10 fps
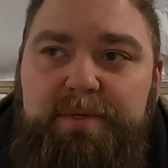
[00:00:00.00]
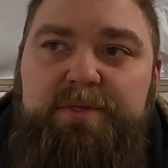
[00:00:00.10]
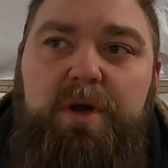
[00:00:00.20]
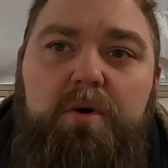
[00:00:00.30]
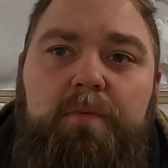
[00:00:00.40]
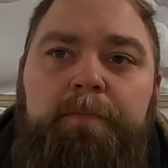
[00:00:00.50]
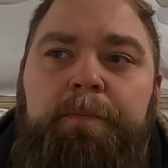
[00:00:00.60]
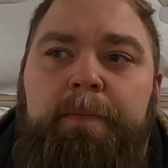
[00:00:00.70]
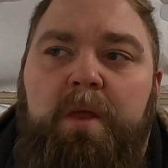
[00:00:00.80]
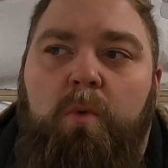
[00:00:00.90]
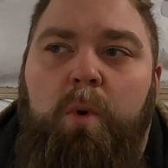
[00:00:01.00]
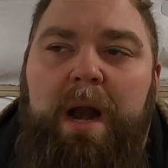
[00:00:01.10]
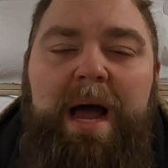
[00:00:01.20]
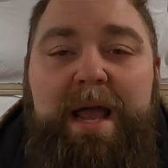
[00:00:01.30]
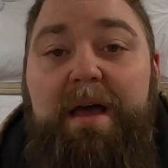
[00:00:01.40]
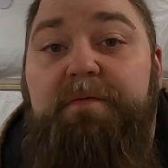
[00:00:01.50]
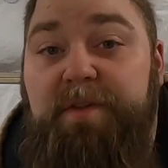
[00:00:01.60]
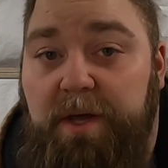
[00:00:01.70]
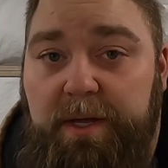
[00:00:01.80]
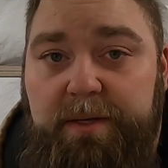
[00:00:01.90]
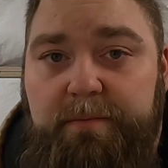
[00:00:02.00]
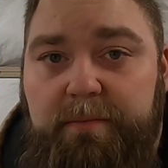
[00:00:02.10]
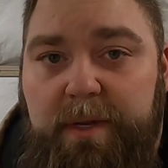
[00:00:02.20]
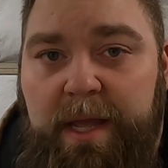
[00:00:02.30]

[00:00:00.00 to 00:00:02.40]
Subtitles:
So what I have done,